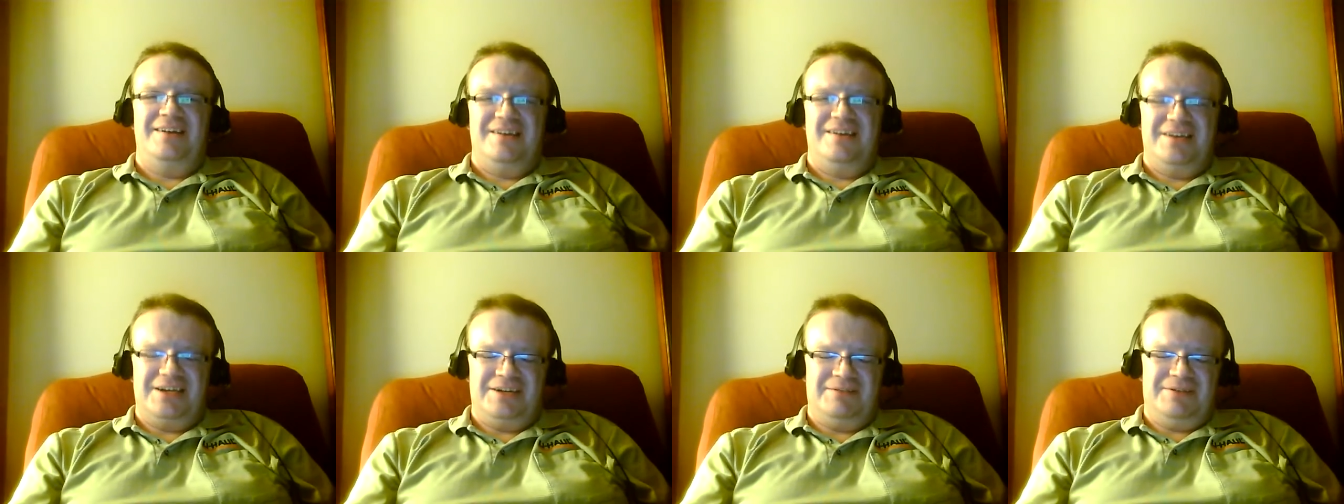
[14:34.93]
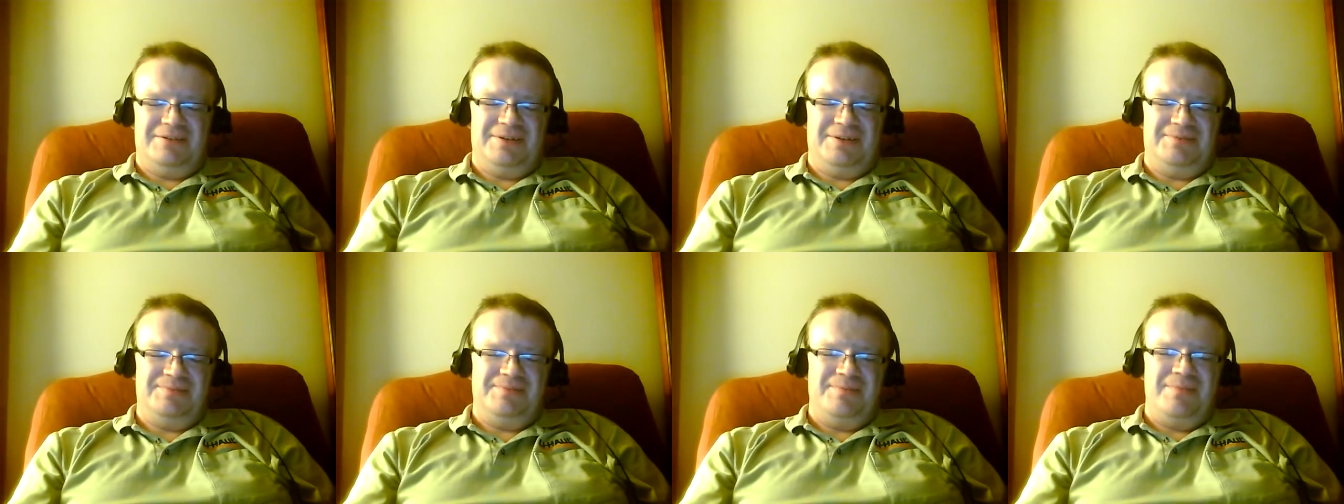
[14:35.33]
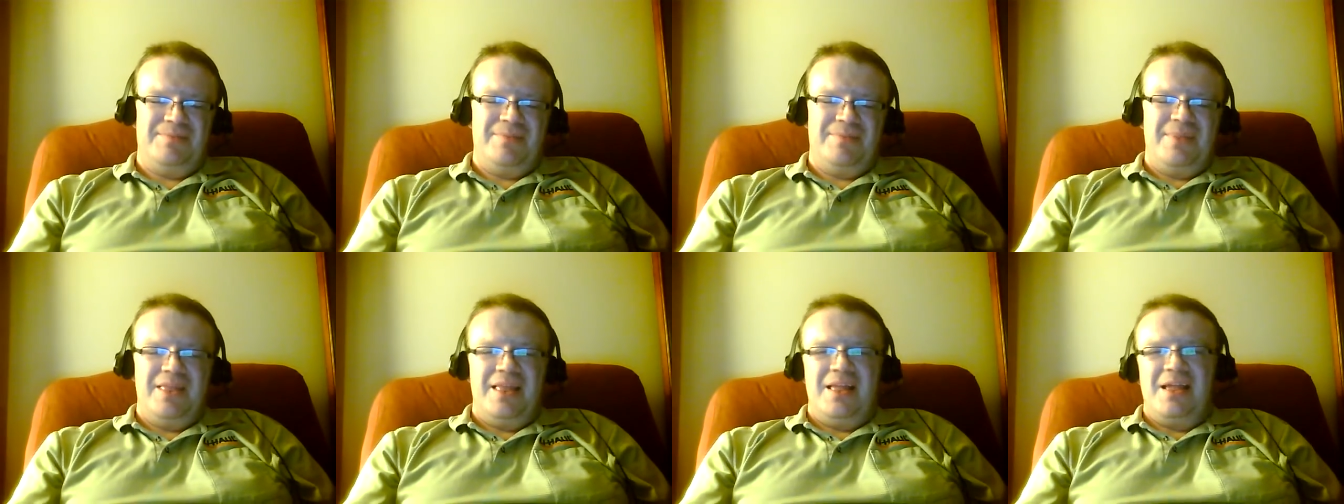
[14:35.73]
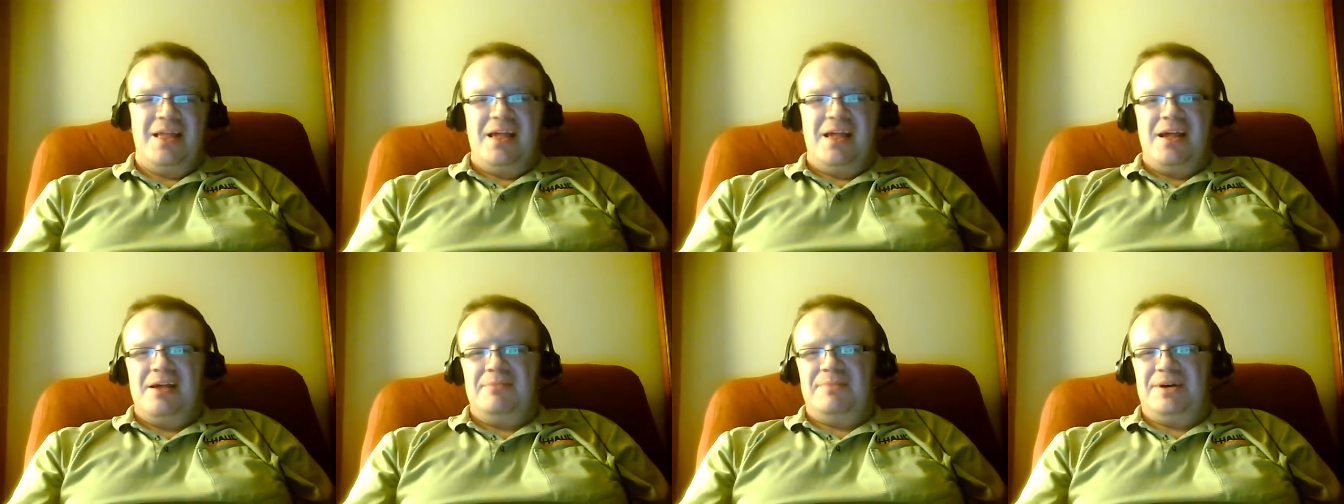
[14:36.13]
oh well.
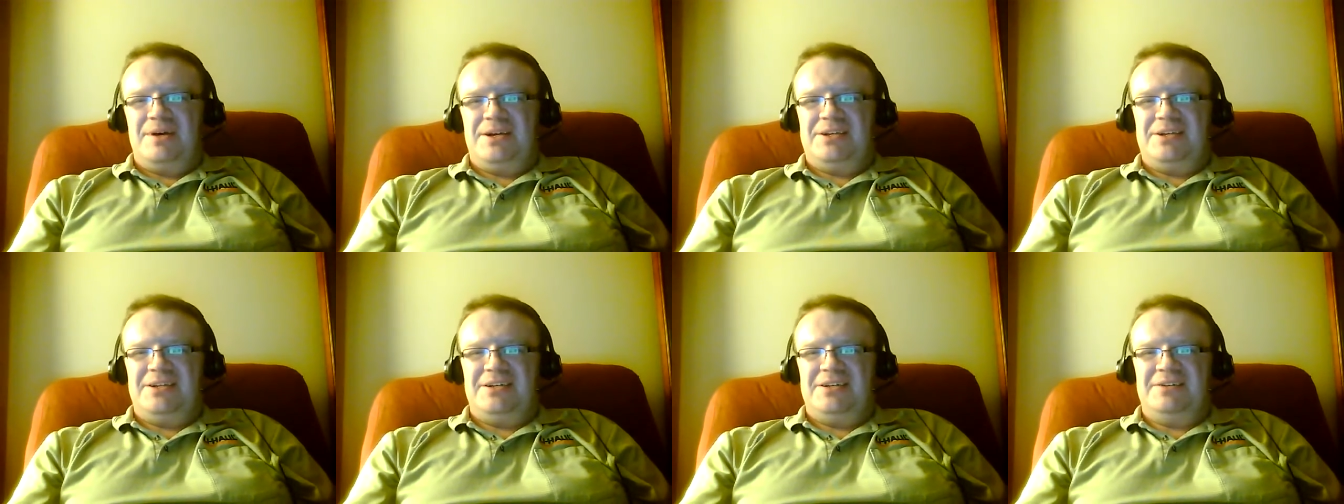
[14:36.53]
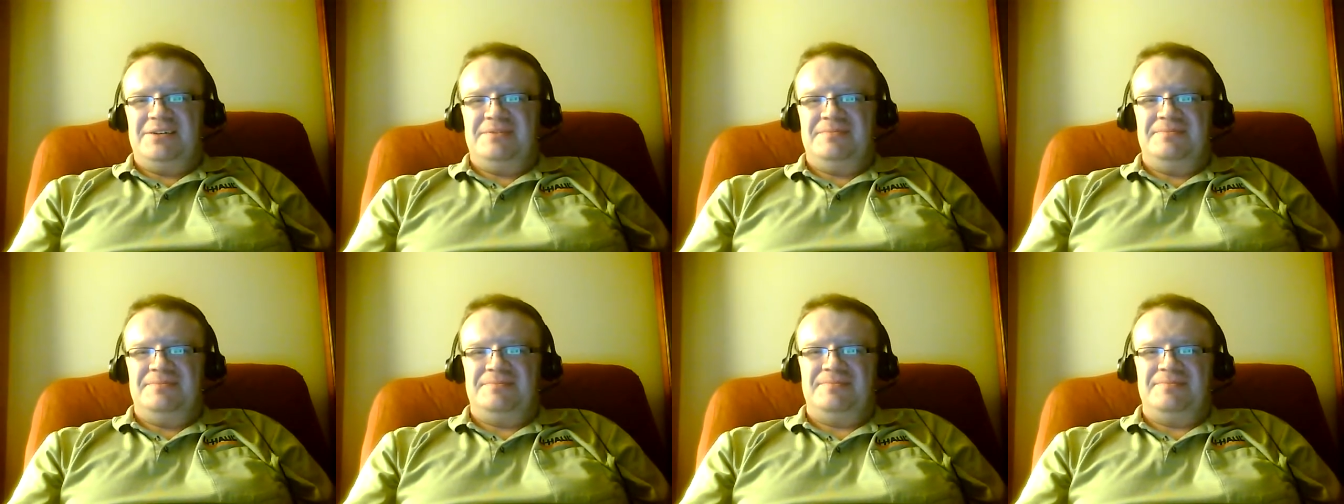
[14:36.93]
But uh,